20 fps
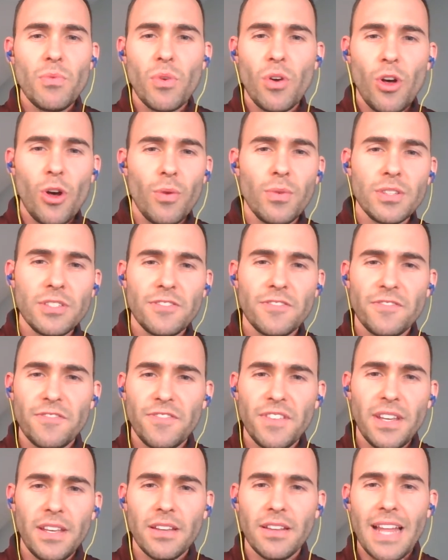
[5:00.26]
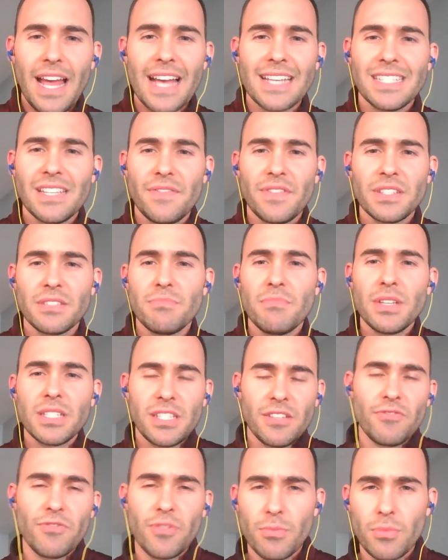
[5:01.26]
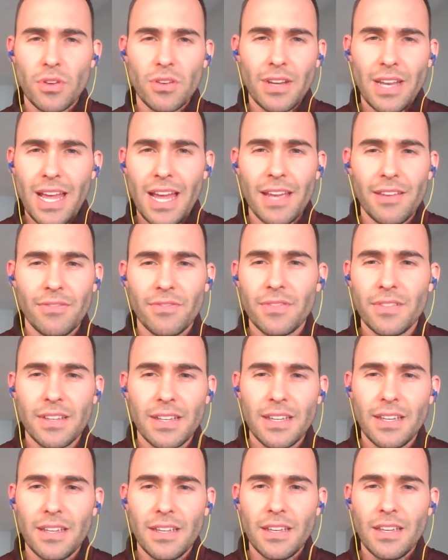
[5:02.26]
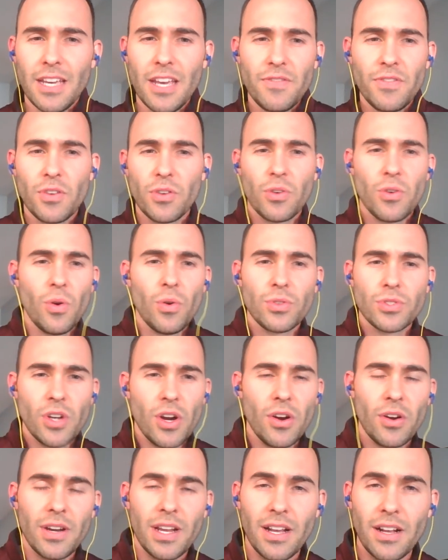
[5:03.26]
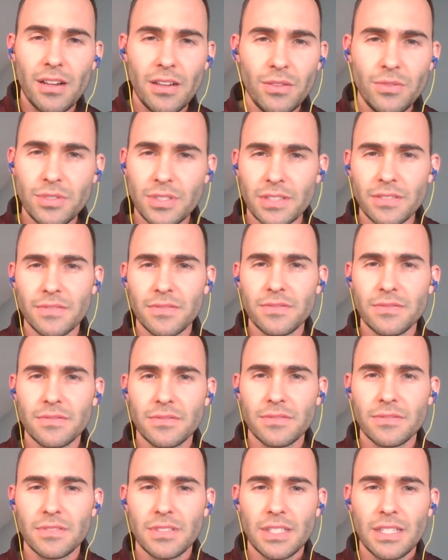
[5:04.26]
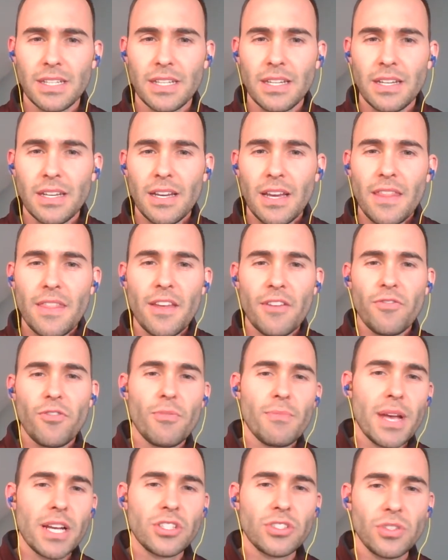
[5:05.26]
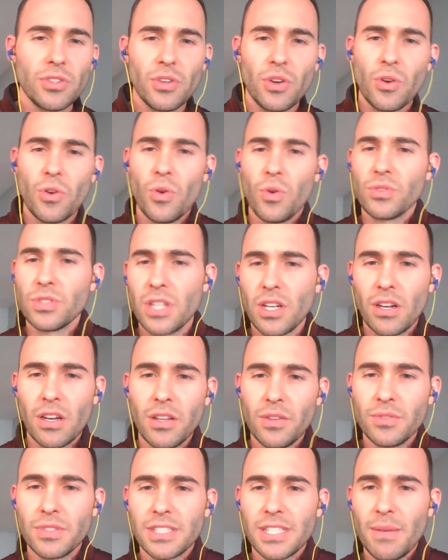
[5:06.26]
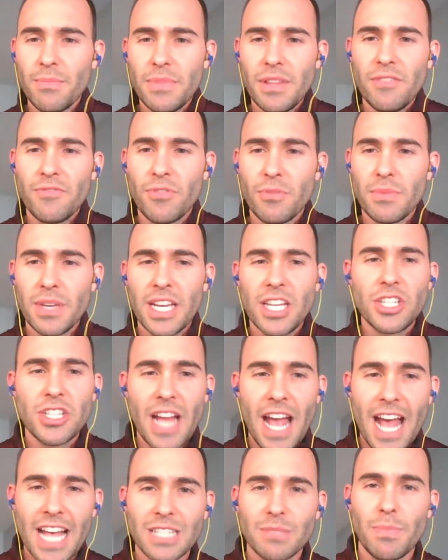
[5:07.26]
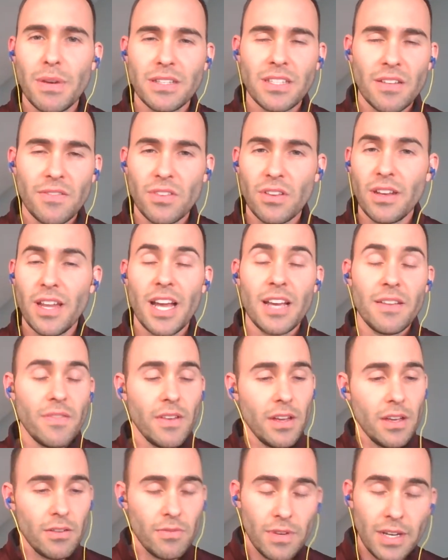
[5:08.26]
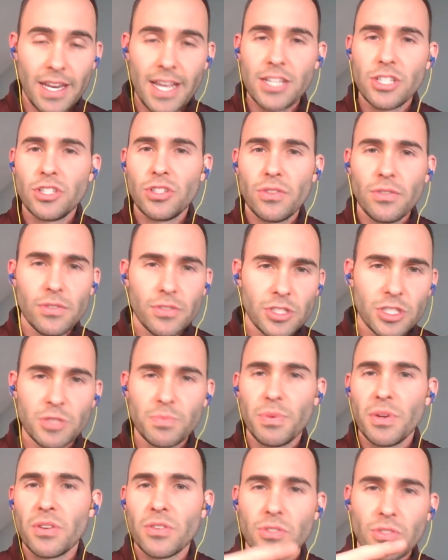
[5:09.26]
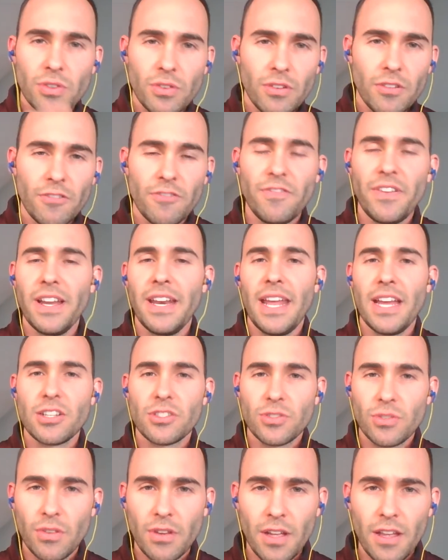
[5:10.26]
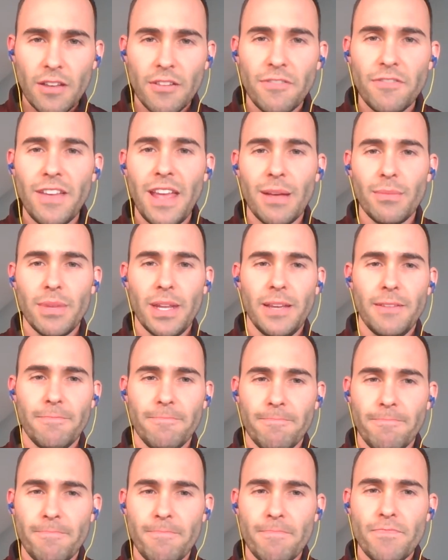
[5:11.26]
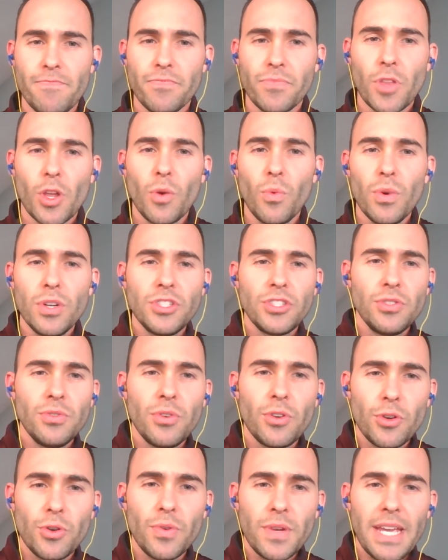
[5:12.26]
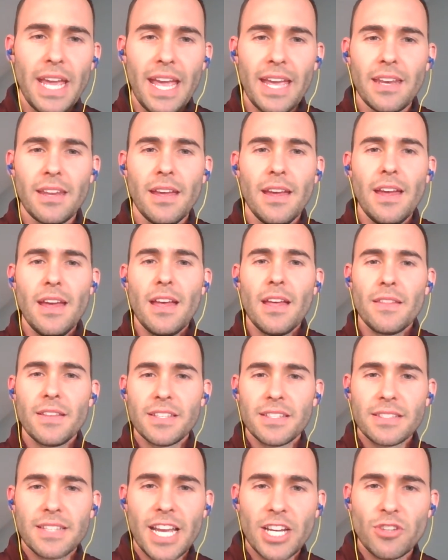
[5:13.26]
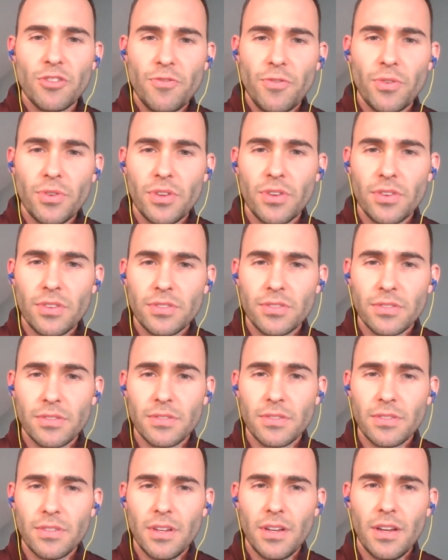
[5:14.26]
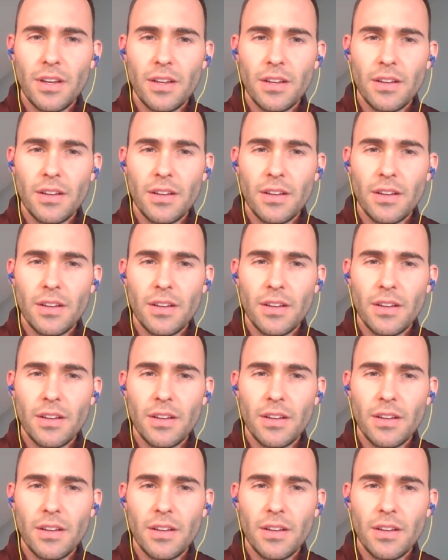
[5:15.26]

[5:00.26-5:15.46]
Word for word: will always feel as if it's missing from your life if your goals aren't inclusive. Therefore, make sure your goals include something from each aspect of your life: relational, spiritual, financial, family. Once you create the schedule for your, uh,